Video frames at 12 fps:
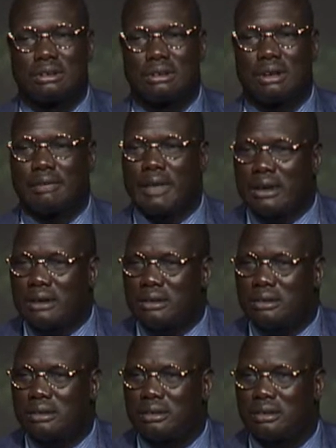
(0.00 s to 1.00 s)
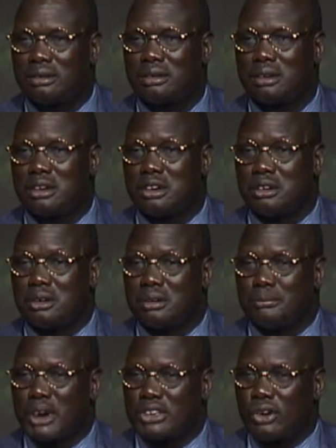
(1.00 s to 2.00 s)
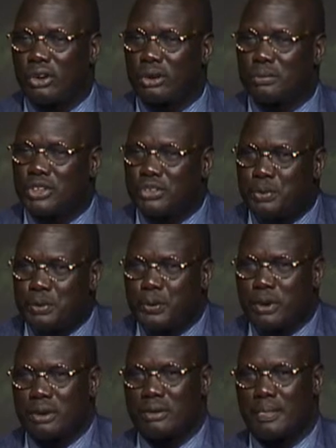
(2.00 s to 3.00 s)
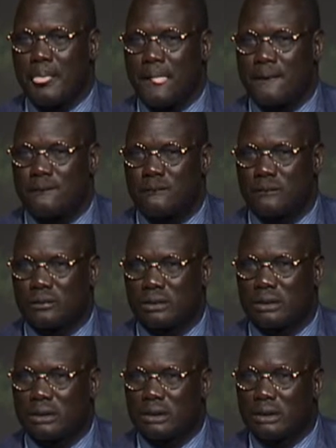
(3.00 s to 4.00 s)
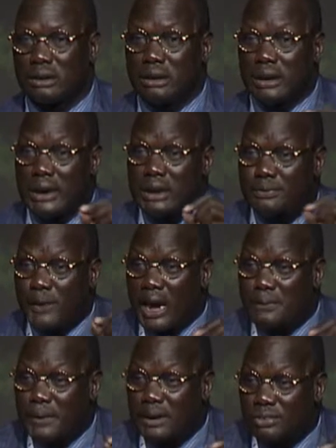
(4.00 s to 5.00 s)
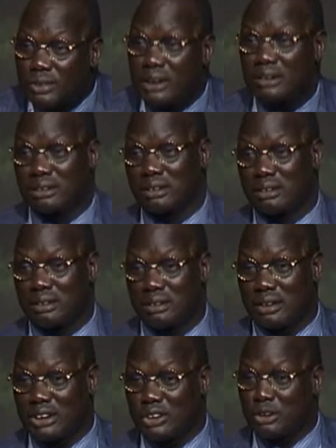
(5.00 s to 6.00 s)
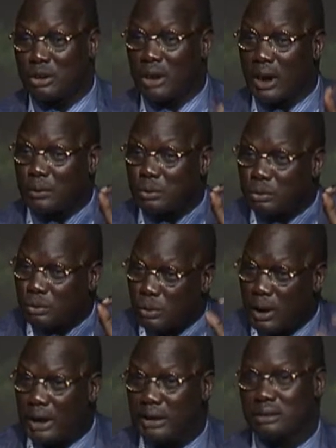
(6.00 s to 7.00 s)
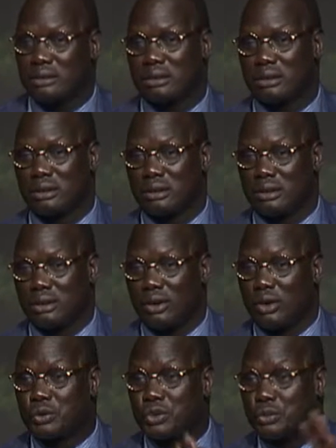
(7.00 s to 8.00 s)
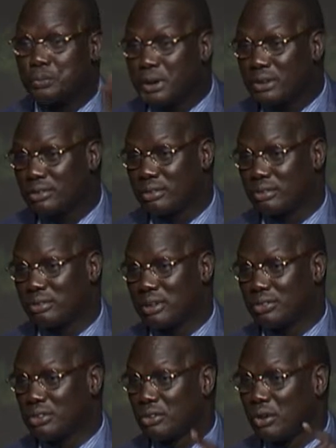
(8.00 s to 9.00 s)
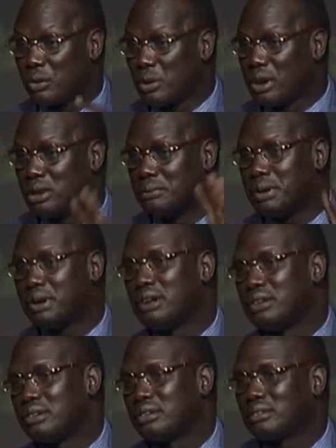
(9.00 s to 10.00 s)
And then majority of these people, 85%, they don't know how to write or to speak a single word in English.